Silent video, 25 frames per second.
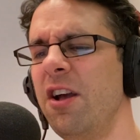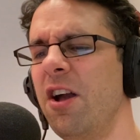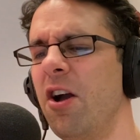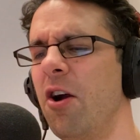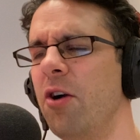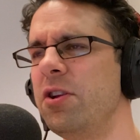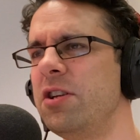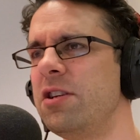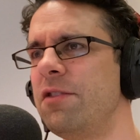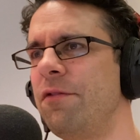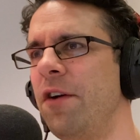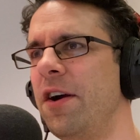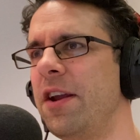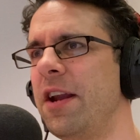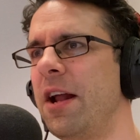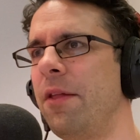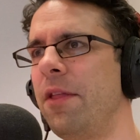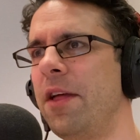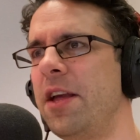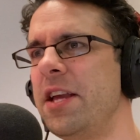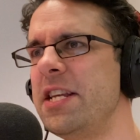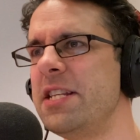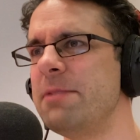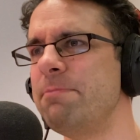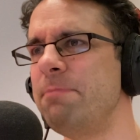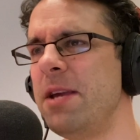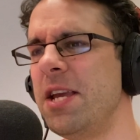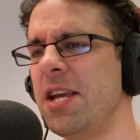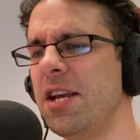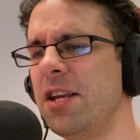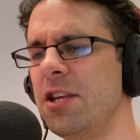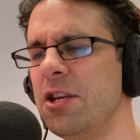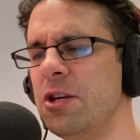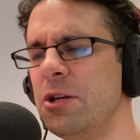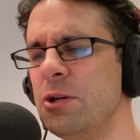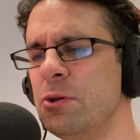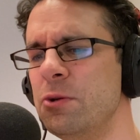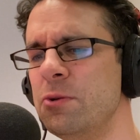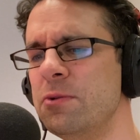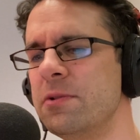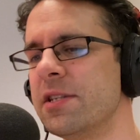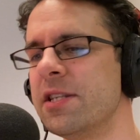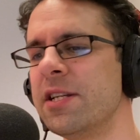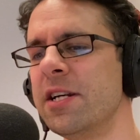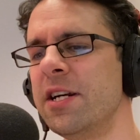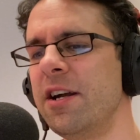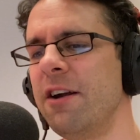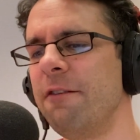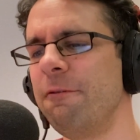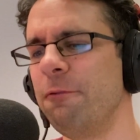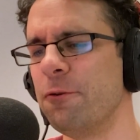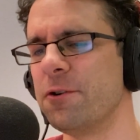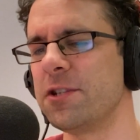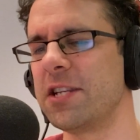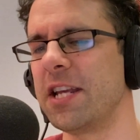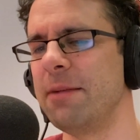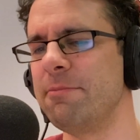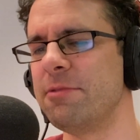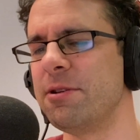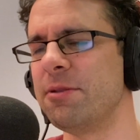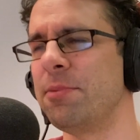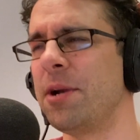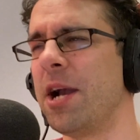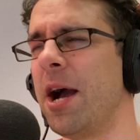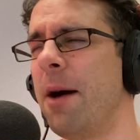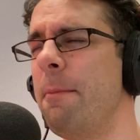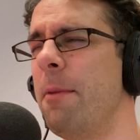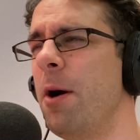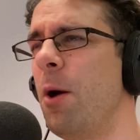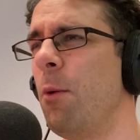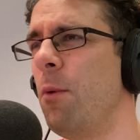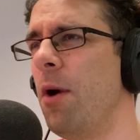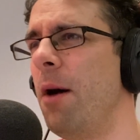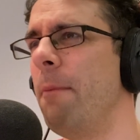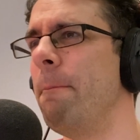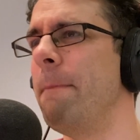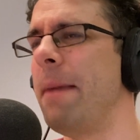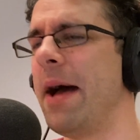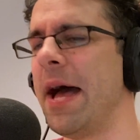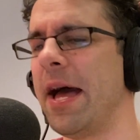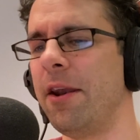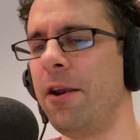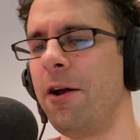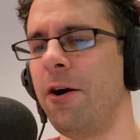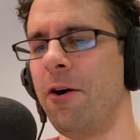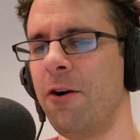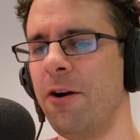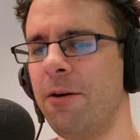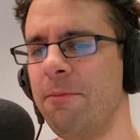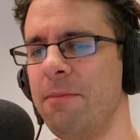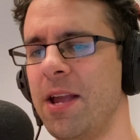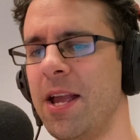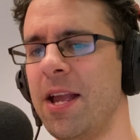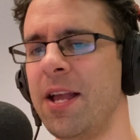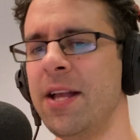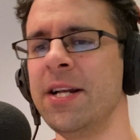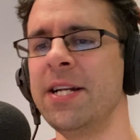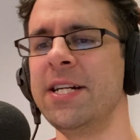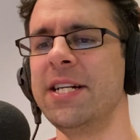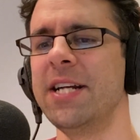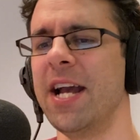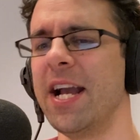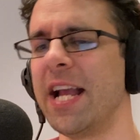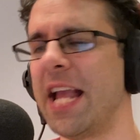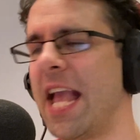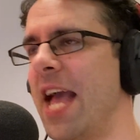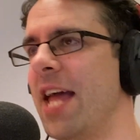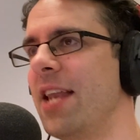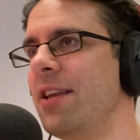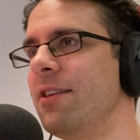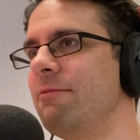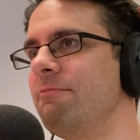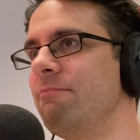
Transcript: only to find out that he's being used, forcing him to become a one-man army again,